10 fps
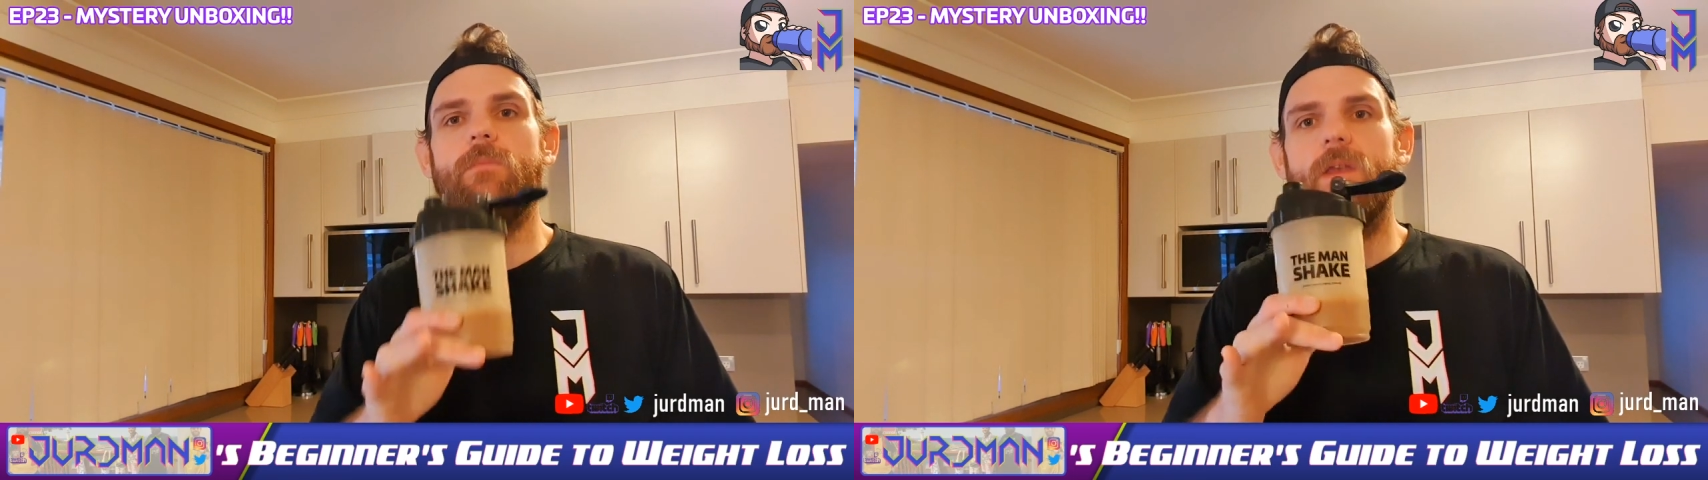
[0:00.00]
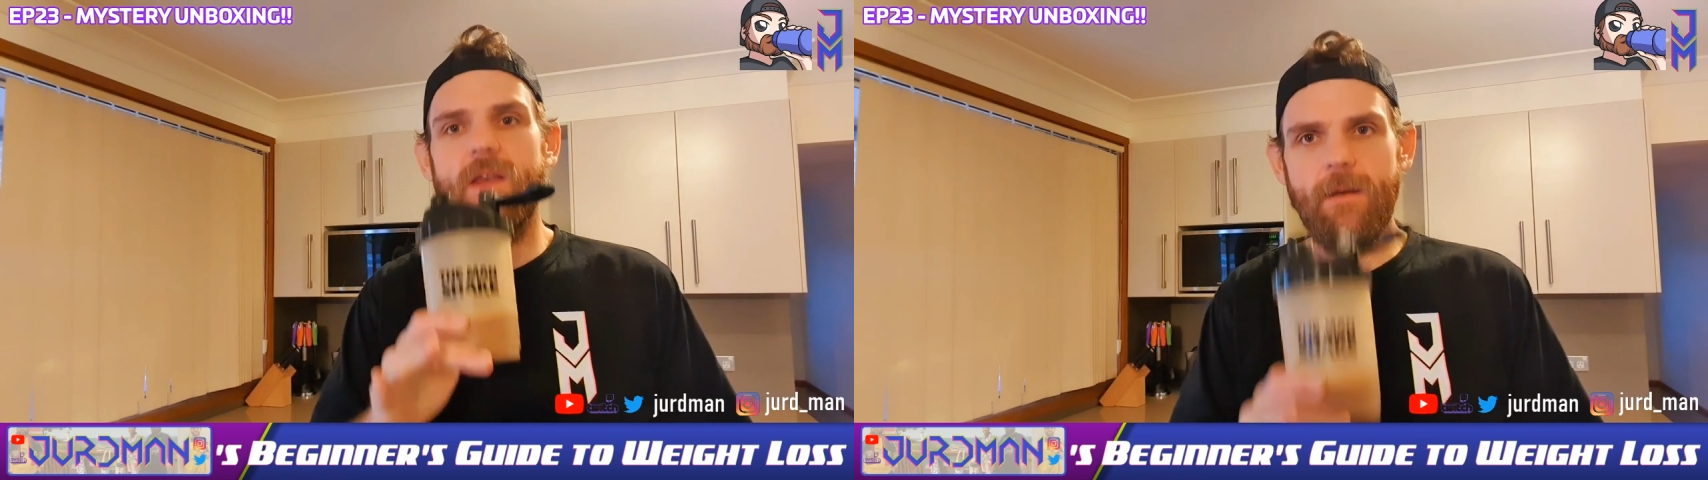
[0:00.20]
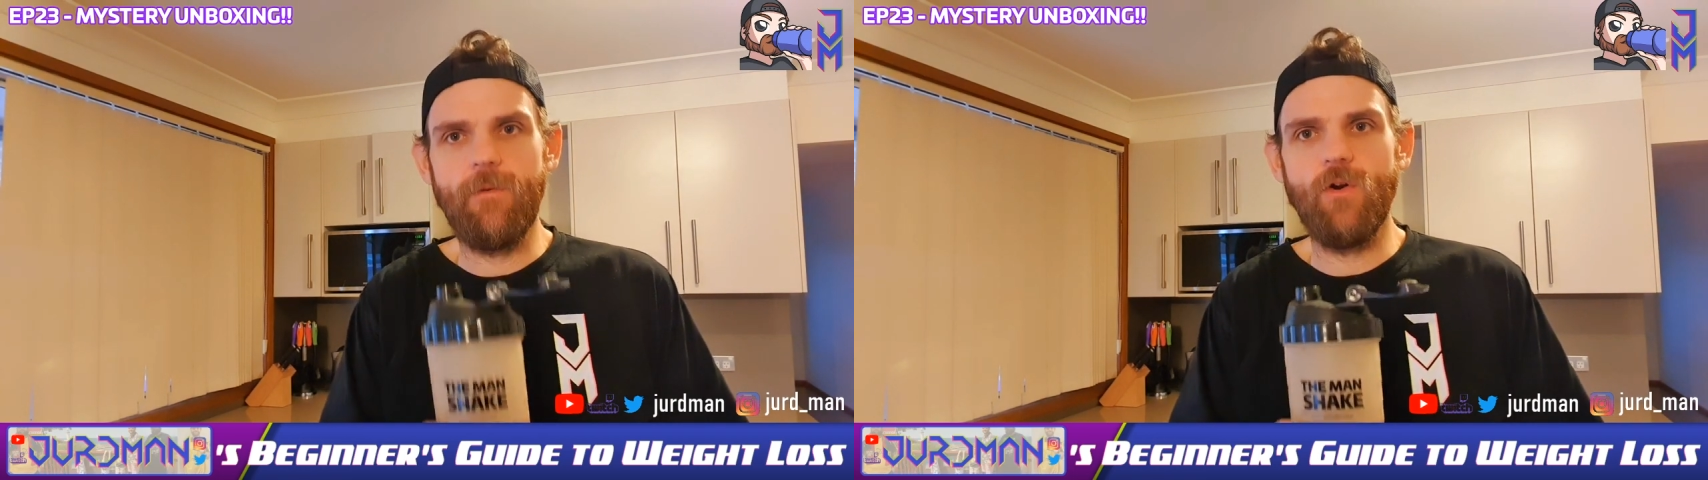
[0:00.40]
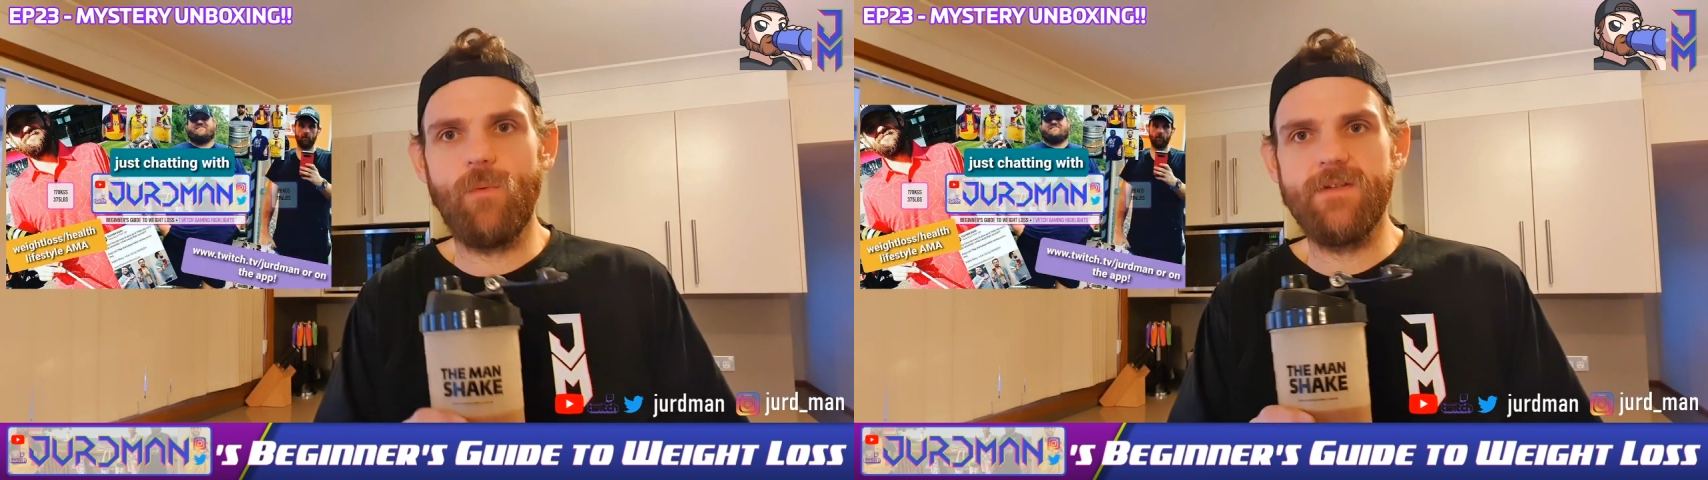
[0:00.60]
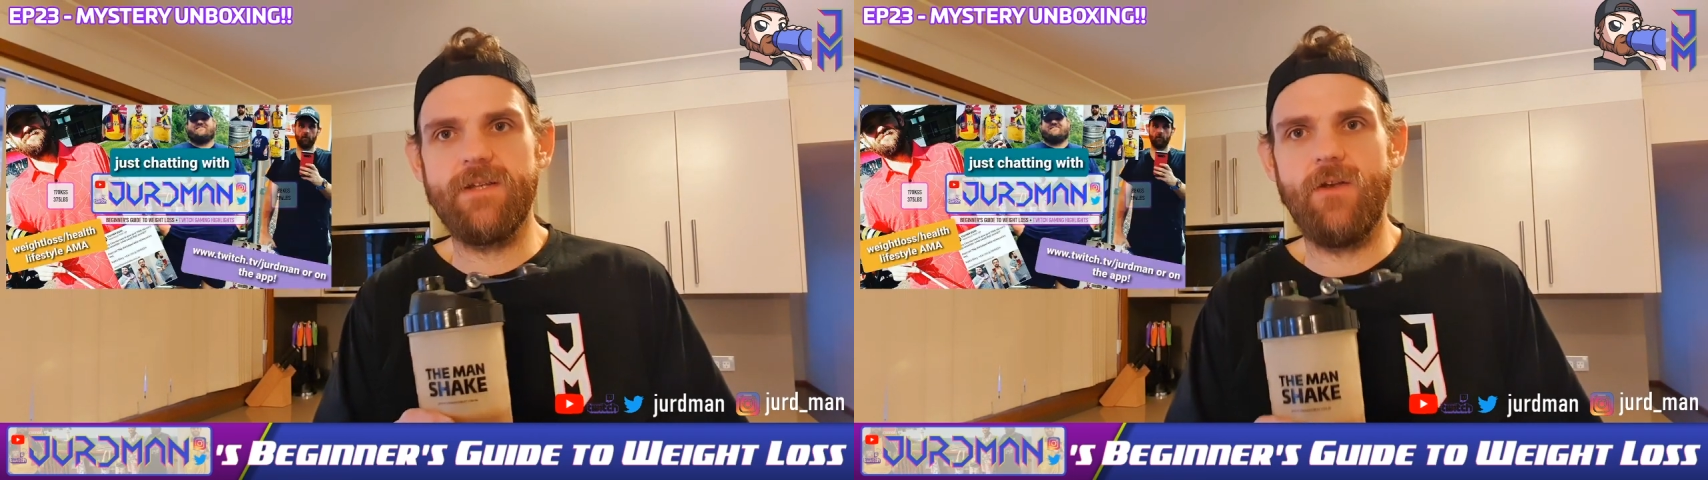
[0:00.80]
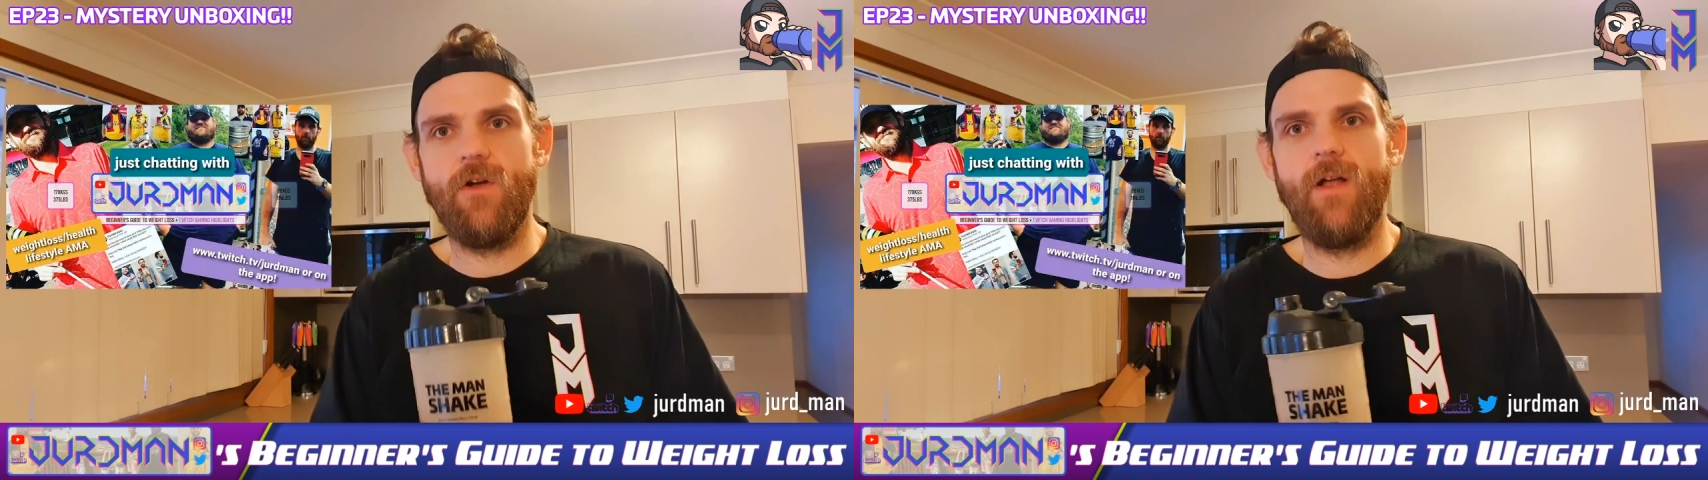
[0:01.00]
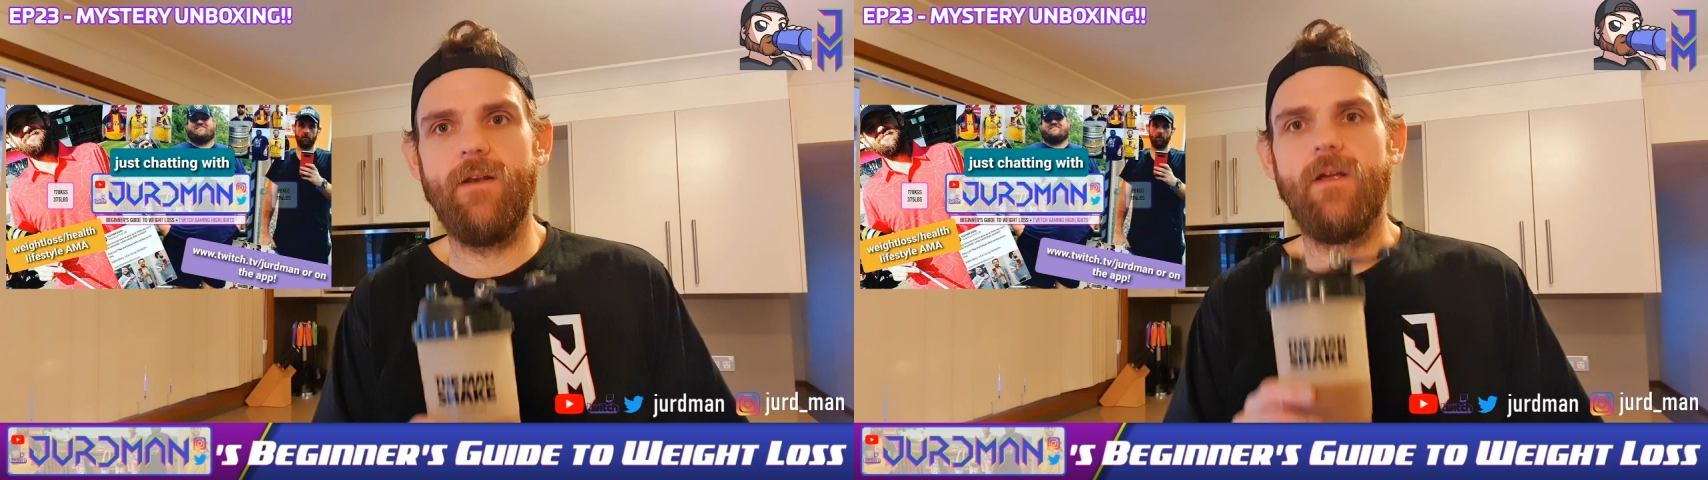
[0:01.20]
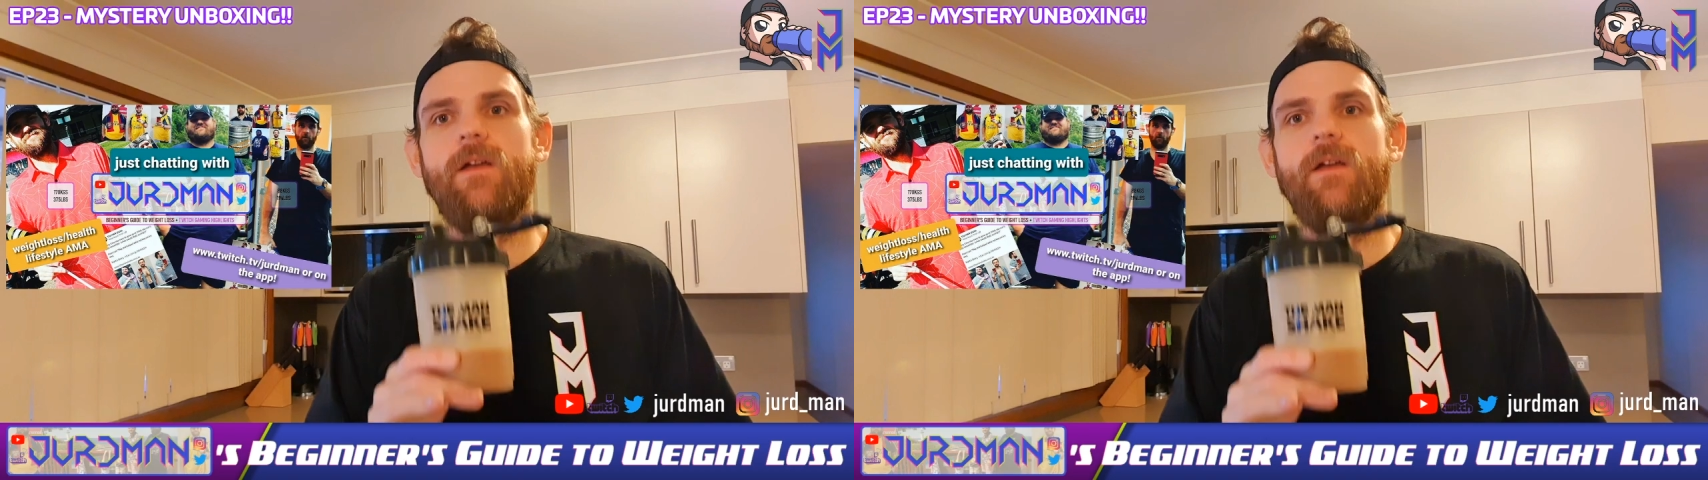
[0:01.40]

come in on a Wednesday night,